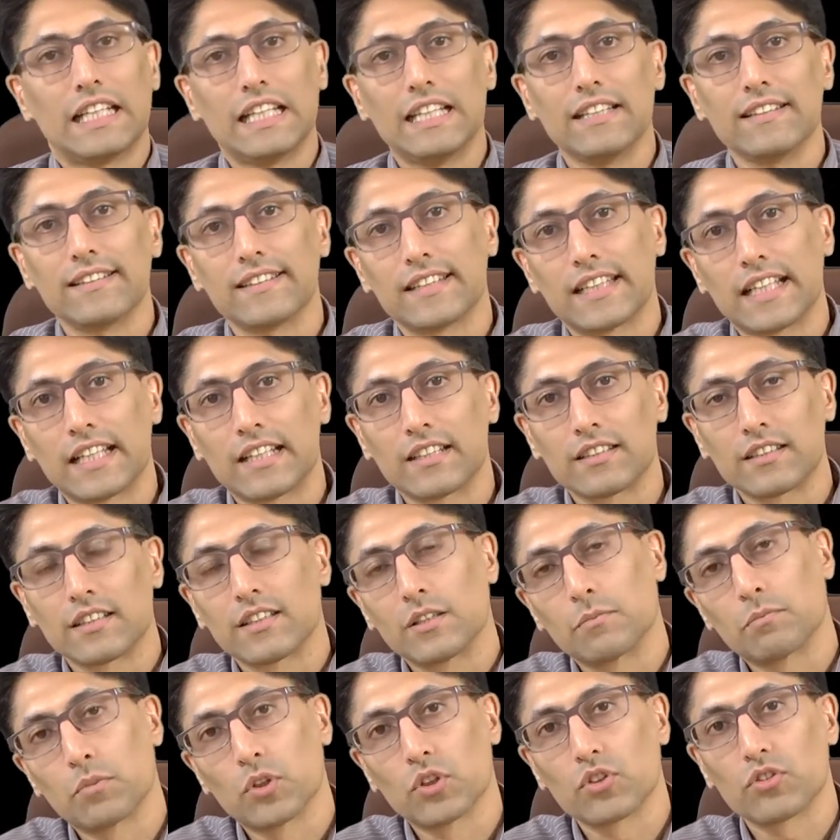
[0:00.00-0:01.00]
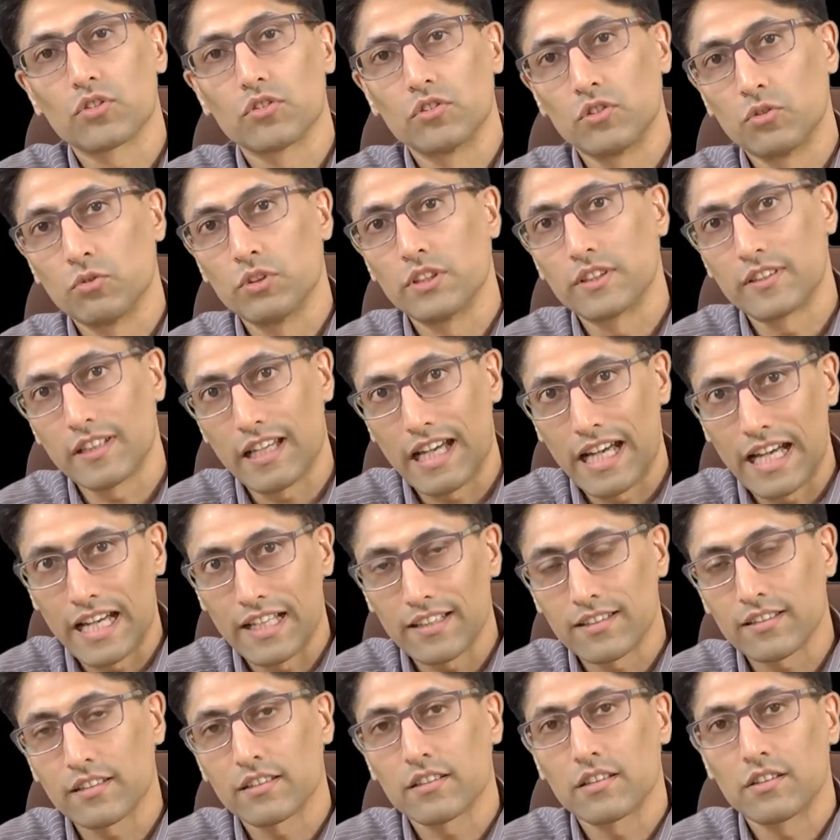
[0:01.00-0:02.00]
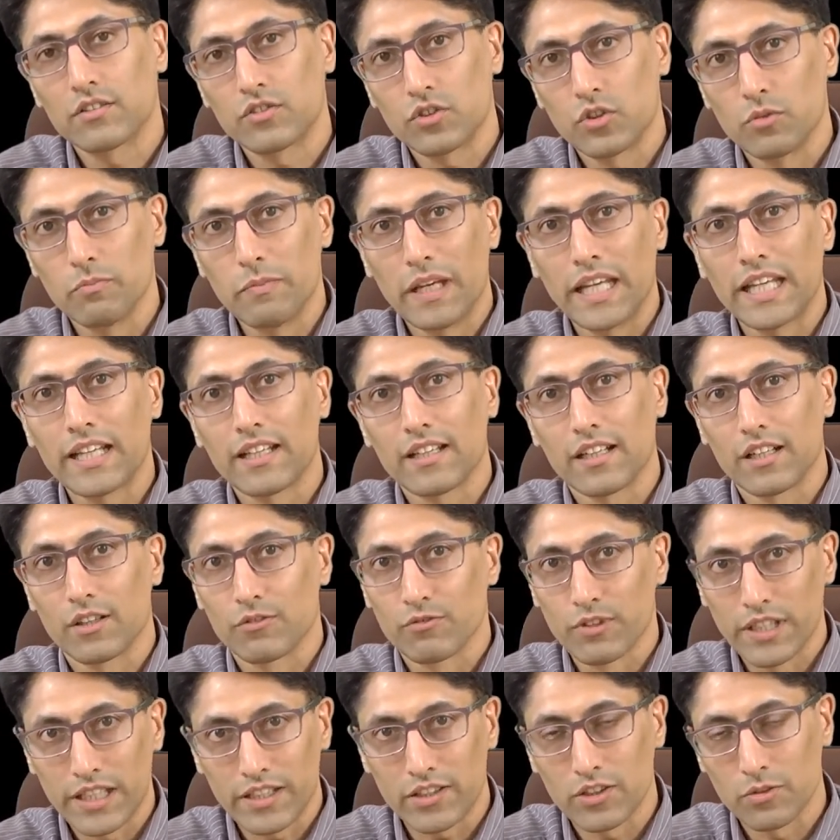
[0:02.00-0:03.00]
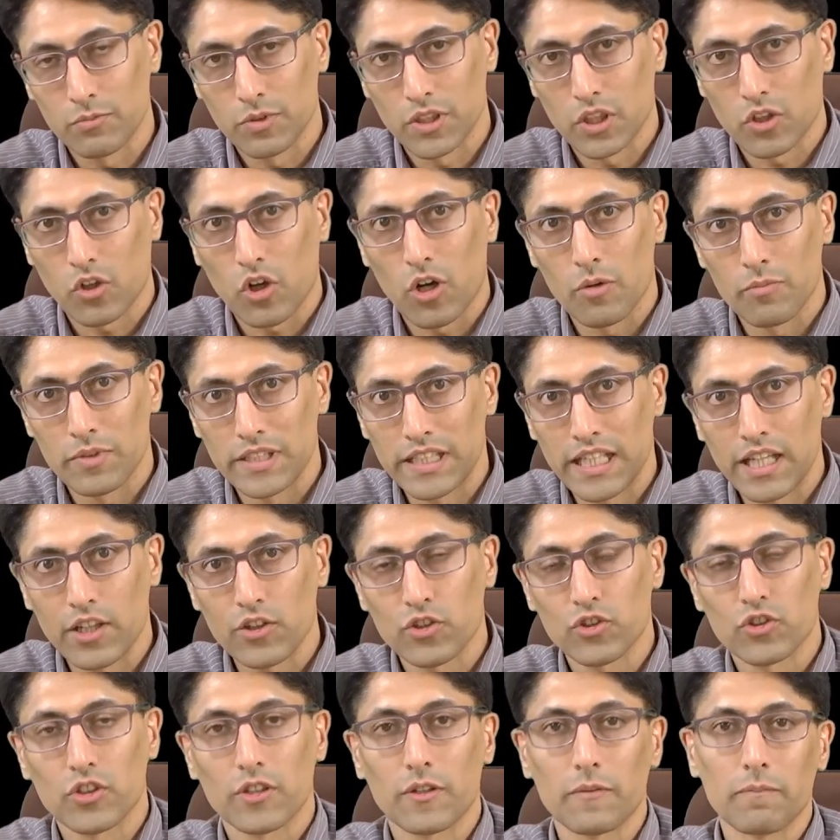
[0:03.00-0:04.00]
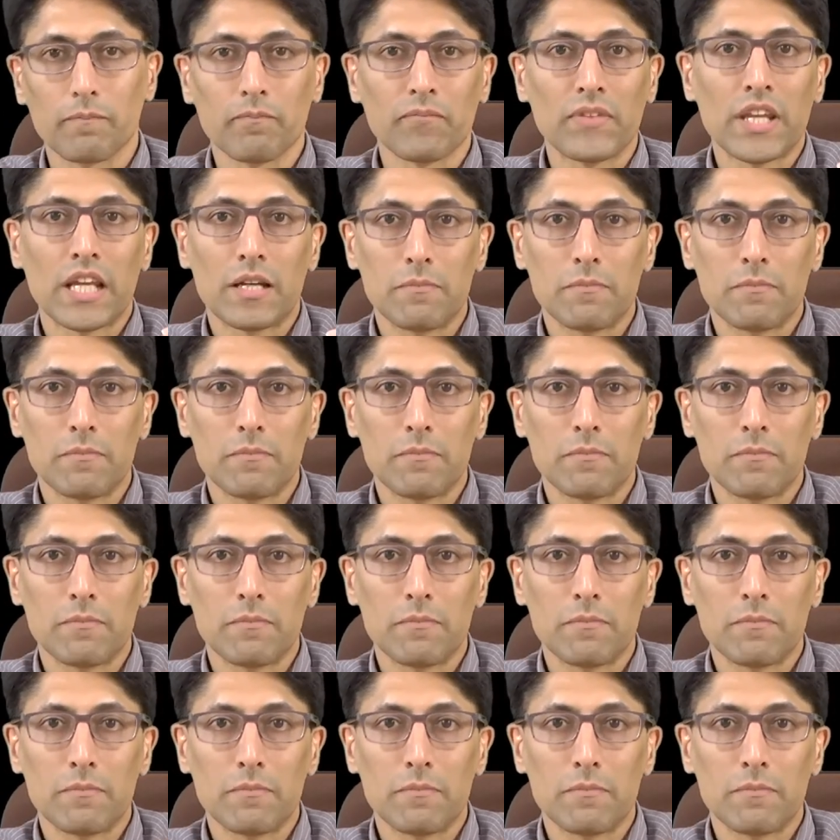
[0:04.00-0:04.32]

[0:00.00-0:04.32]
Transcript: is that the person who is asked to make a reasonable accommodation